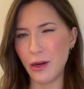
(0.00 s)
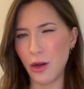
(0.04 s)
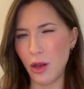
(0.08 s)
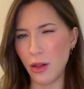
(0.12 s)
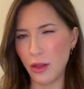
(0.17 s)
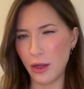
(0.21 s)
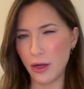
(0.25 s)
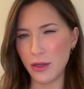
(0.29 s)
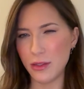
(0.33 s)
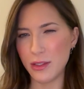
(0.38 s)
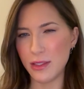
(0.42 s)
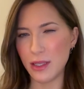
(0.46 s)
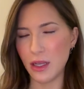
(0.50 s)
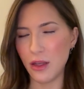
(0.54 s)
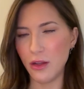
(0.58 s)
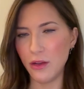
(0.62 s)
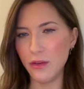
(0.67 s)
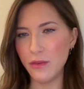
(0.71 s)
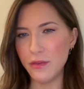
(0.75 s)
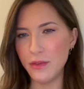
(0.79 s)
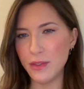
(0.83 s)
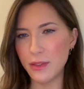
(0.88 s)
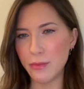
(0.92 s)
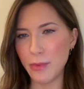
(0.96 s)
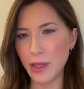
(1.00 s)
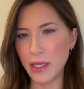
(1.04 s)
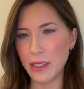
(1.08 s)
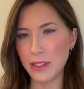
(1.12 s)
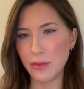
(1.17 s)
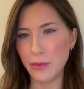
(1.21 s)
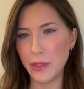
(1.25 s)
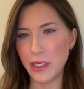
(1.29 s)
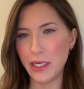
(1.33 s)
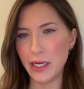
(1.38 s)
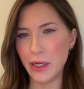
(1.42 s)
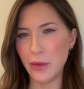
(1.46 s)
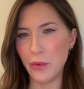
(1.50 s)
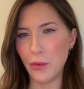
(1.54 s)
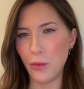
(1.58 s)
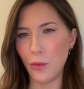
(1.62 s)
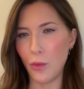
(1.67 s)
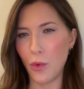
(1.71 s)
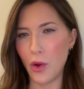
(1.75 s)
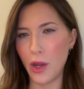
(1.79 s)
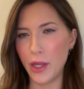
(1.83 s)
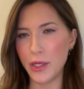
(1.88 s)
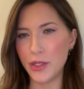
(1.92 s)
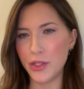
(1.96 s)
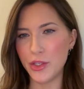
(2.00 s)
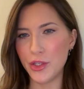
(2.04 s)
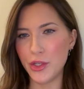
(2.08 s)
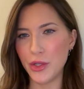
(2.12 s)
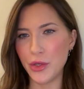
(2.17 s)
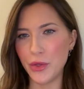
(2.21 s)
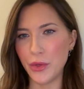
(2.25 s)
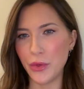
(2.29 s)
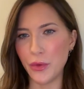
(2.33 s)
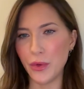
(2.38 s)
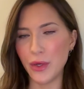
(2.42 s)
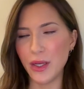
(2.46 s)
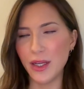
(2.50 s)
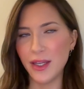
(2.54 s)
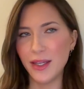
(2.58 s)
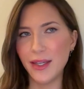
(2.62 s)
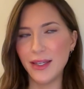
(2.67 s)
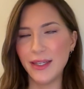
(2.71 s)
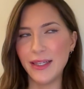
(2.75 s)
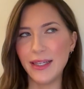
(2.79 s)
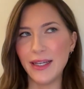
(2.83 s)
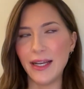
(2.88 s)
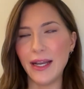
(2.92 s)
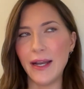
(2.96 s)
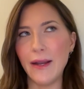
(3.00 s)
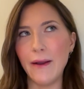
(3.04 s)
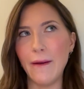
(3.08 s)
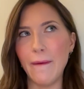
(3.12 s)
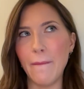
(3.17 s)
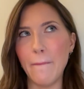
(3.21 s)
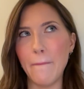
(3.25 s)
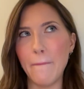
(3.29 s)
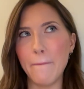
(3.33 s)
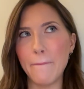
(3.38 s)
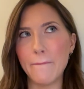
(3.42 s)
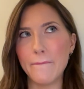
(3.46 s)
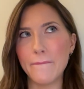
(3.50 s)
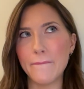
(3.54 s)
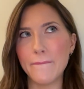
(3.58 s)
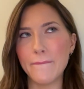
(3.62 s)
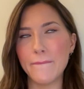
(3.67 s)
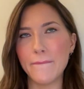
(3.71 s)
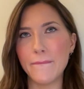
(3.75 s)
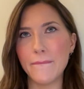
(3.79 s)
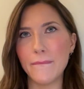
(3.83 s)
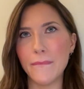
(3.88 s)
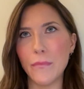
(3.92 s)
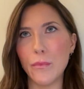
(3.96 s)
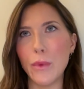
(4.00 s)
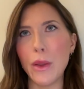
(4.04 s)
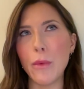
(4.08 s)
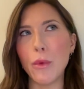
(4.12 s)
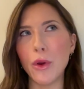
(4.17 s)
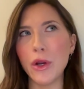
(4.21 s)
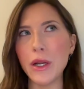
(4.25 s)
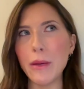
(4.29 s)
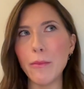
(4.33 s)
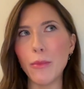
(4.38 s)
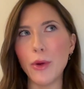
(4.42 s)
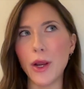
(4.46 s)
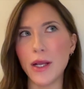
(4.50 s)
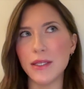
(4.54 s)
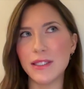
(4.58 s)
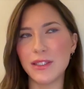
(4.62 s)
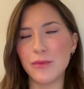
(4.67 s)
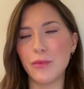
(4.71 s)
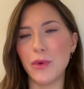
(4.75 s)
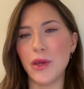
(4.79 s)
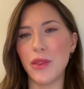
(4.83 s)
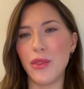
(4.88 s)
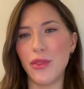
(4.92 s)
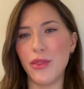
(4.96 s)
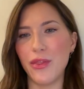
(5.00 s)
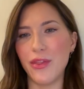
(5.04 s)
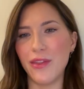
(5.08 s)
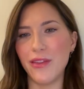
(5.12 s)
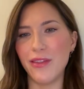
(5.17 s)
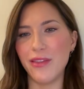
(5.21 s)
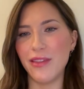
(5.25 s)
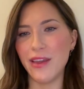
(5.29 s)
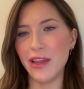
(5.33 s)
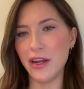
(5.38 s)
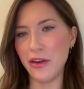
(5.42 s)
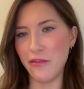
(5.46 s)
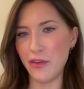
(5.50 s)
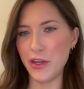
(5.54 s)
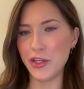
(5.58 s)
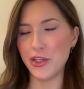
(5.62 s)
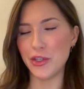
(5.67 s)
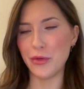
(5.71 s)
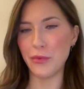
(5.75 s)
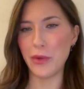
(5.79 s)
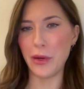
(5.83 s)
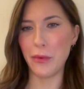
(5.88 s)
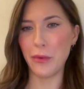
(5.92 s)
it all ourselves because we didn't want to. Um, we weren't impressed with the innovation